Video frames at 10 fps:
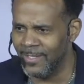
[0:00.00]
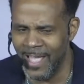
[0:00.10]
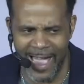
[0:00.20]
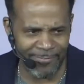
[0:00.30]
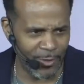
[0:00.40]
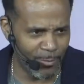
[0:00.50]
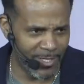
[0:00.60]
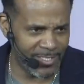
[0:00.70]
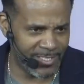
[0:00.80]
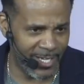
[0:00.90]

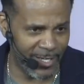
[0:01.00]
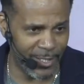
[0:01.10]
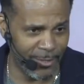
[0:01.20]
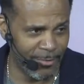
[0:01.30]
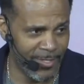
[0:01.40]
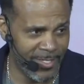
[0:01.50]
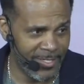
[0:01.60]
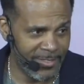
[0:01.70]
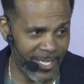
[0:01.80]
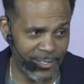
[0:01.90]
afterwards tell you
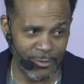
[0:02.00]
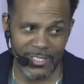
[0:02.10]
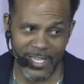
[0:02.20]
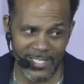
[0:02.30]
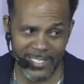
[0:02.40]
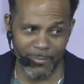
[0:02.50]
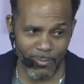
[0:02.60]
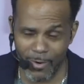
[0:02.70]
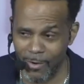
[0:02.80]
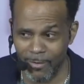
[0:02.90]
that you said something
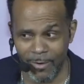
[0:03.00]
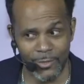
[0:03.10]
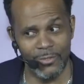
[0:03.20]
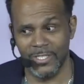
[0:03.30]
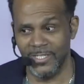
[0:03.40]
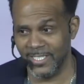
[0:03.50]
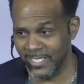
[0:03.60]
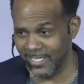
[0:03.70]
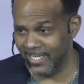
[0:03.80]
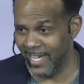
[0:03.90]
wrong or you shouldn't have
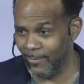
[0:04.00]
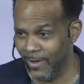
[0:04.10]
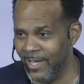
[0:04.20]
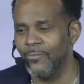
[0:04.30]
said it that way?